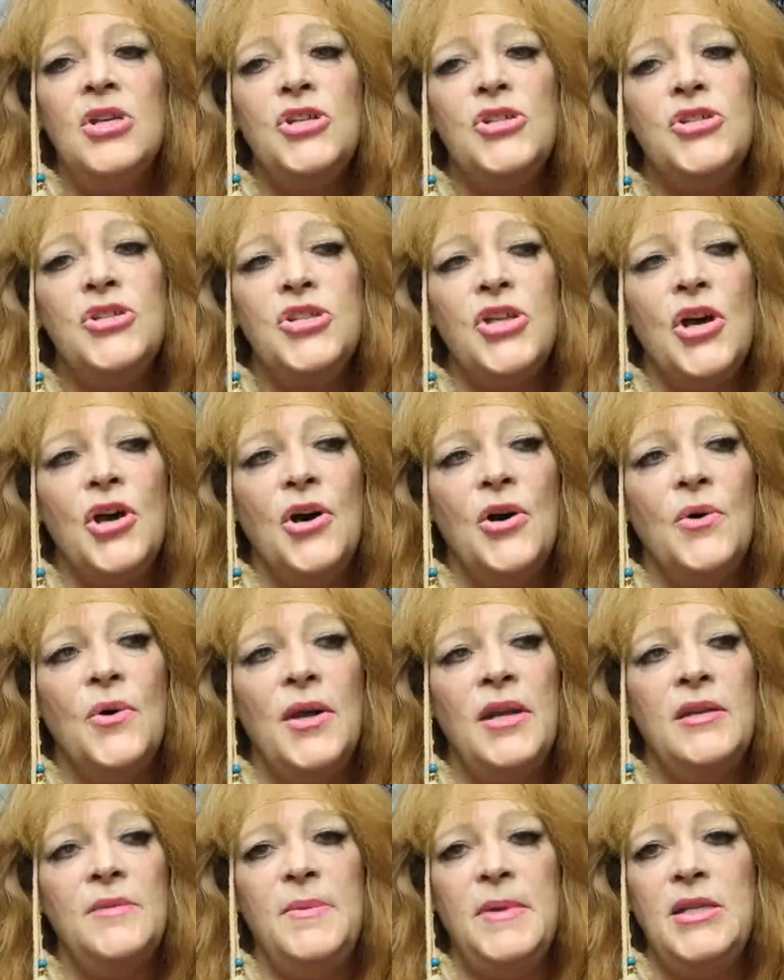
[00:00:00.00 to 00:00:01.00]
So,
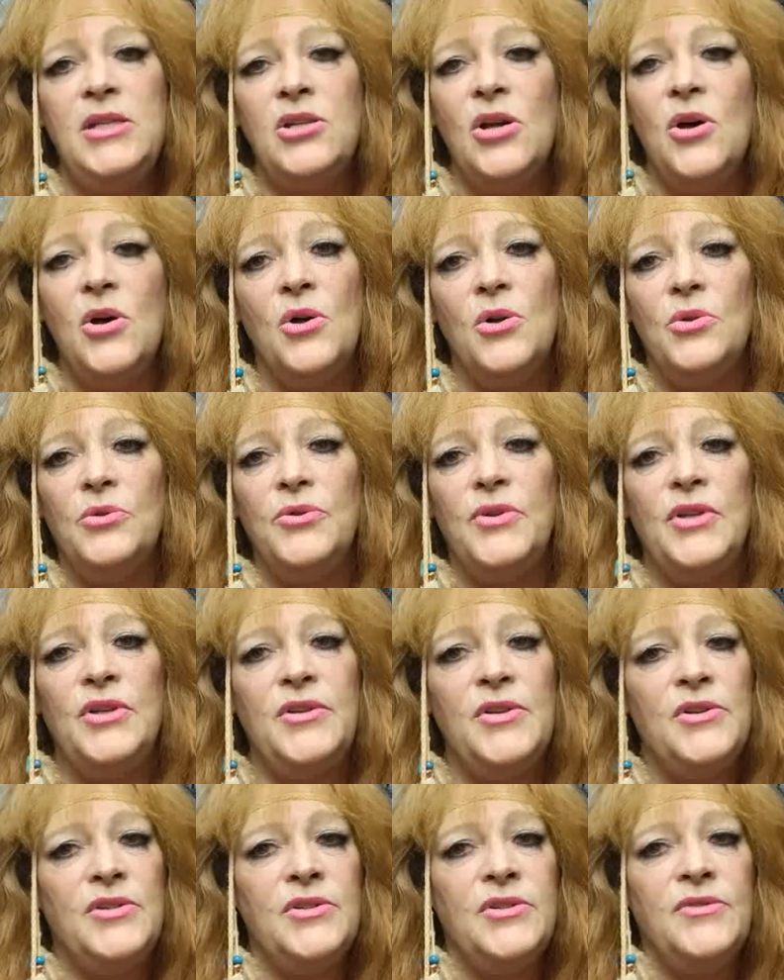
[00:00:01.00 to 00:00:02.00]
and to be told
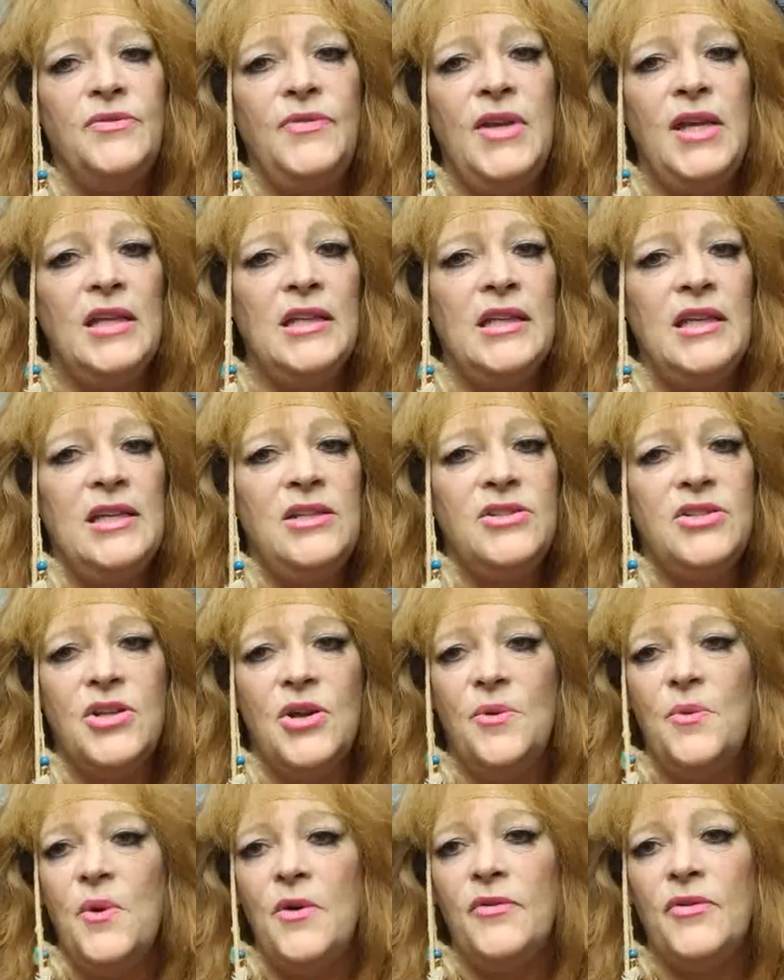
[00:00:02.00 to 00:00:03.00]
that those feelings
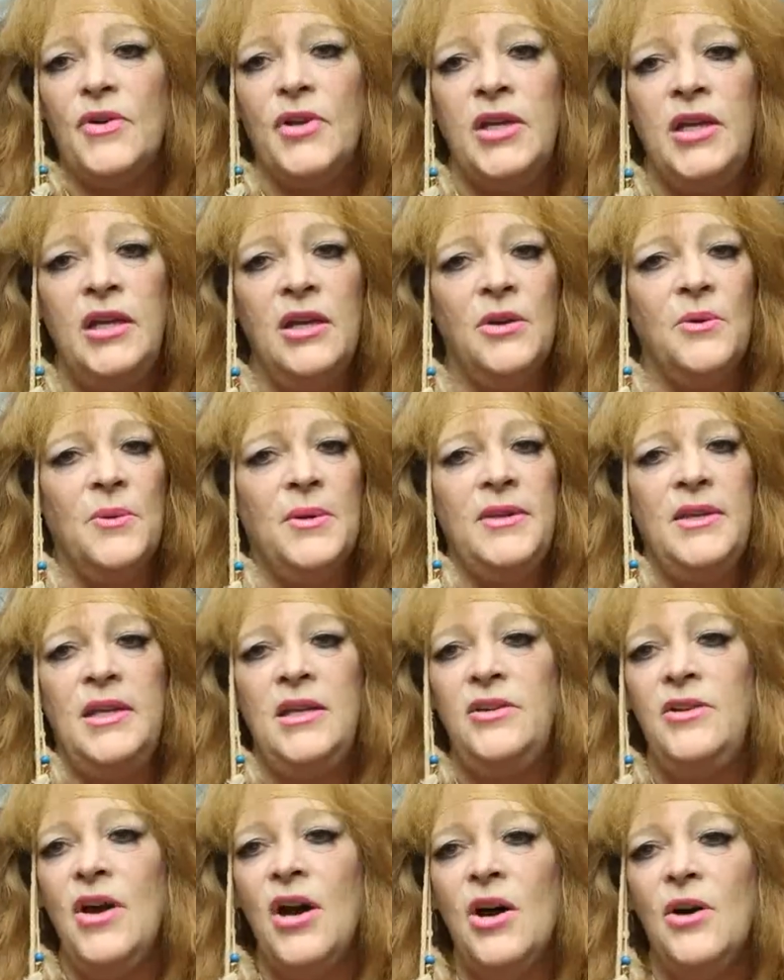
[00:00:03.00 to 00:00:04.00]
go over here when
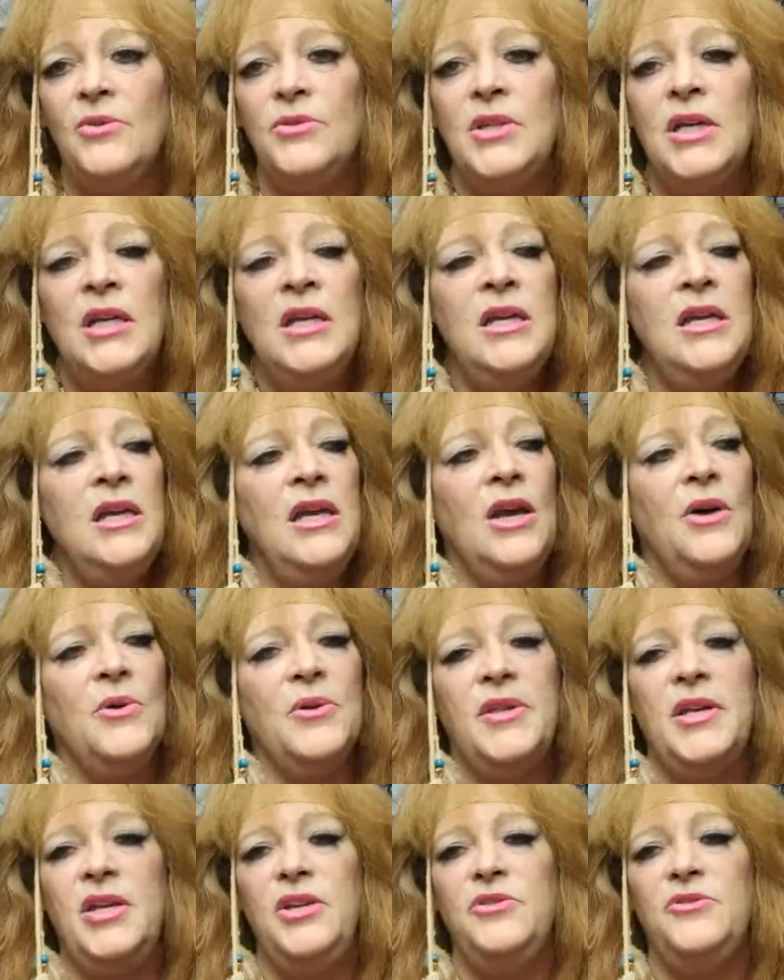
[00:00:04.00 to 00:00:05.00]
they don't,
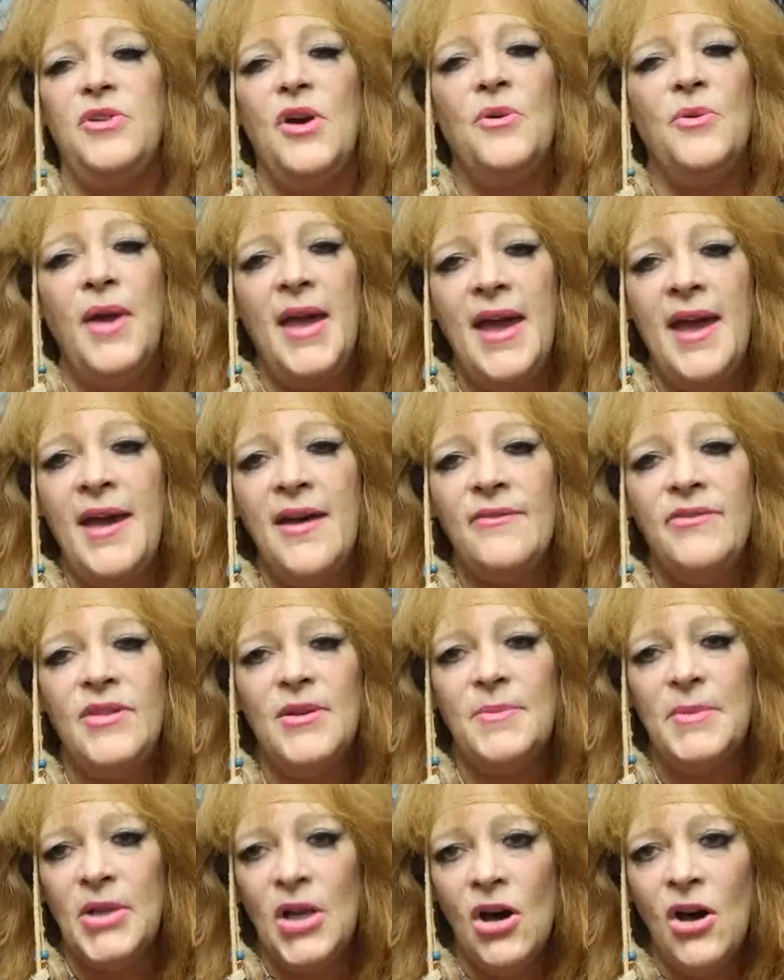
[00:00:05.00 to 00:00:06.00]
or that you don't have
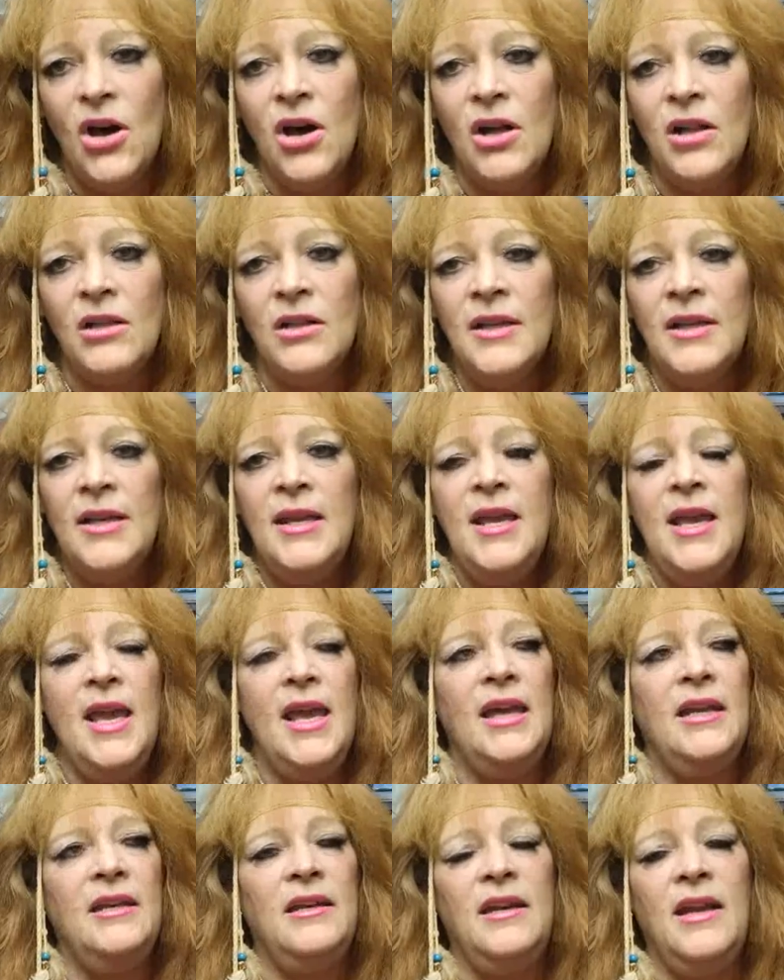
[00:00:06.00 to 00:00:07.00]
them at all,
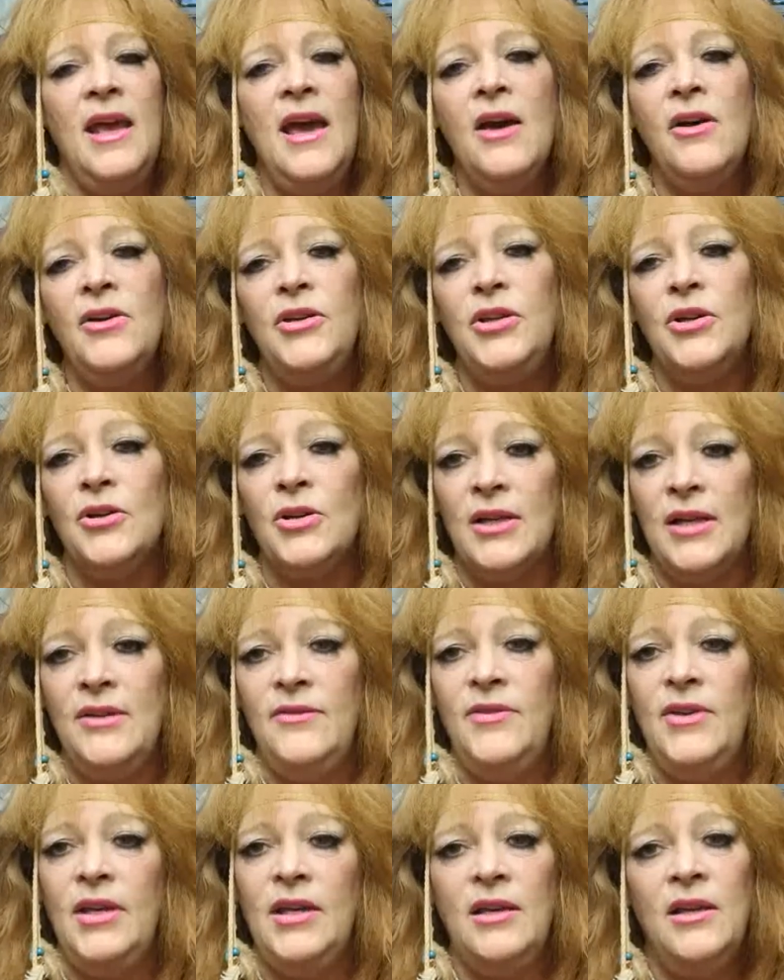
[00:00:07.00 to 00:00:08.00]
and now you're
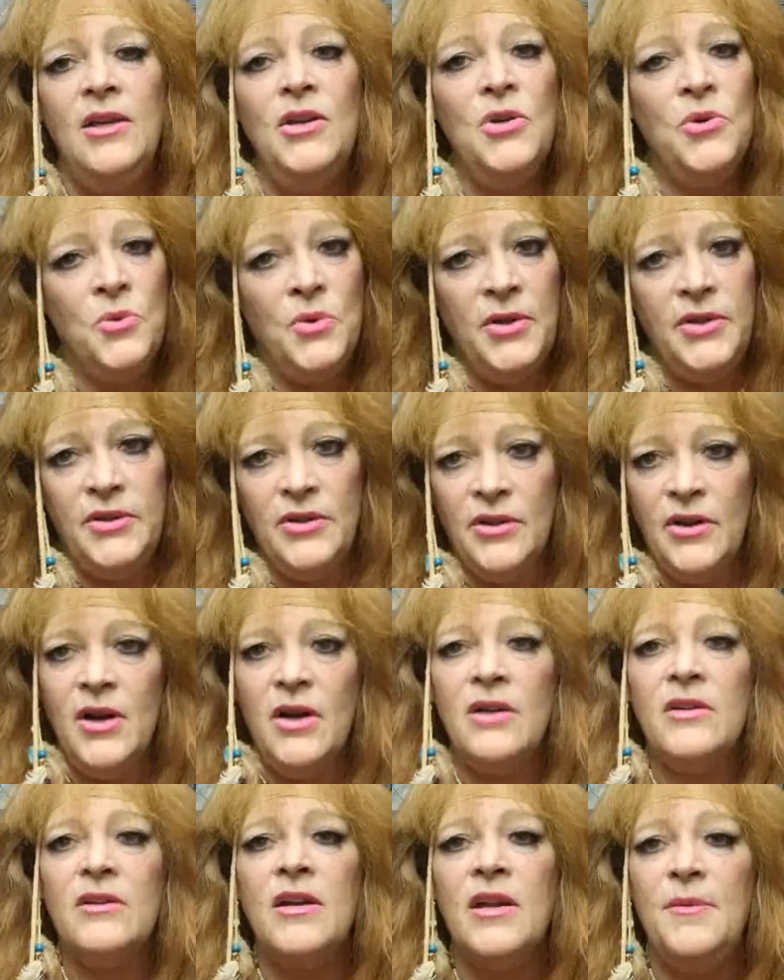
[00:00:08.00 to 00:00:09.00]
living when they're
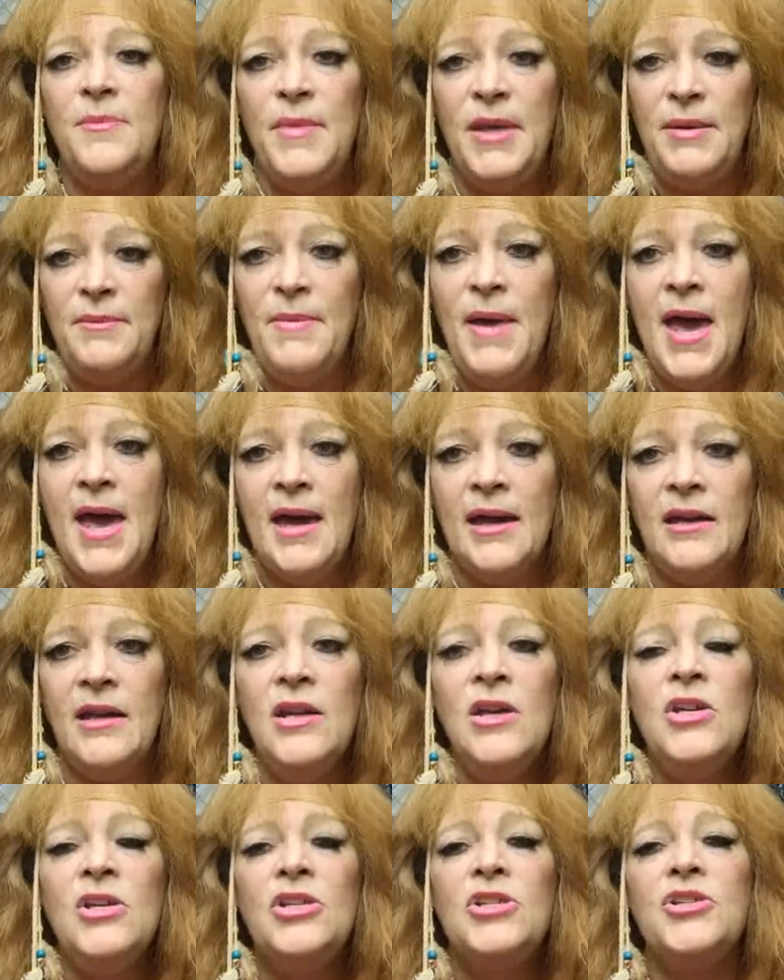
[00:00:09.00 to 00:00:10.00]
all coming back.
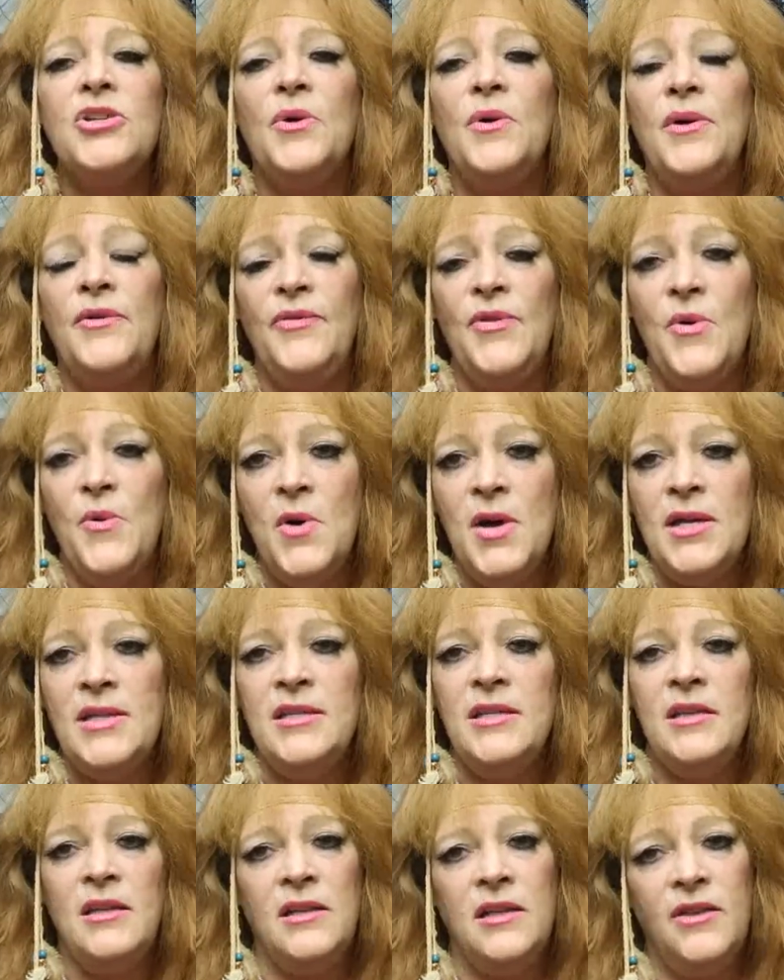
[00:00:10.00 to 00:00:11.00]
So if it
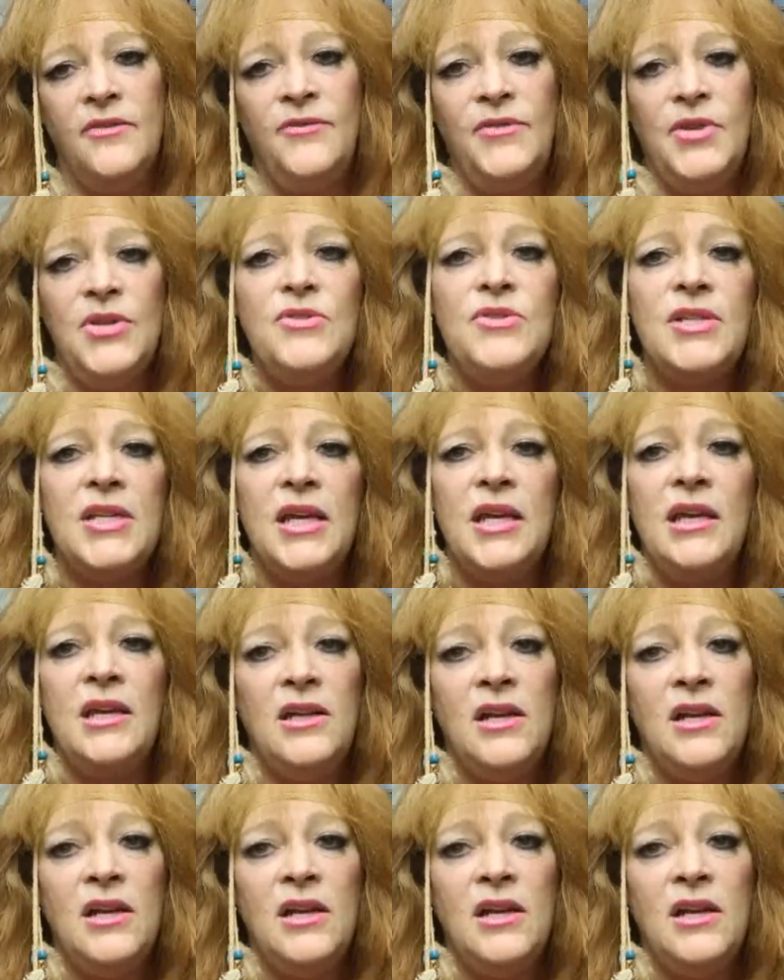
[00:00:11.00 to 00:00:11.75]
wasn't confusing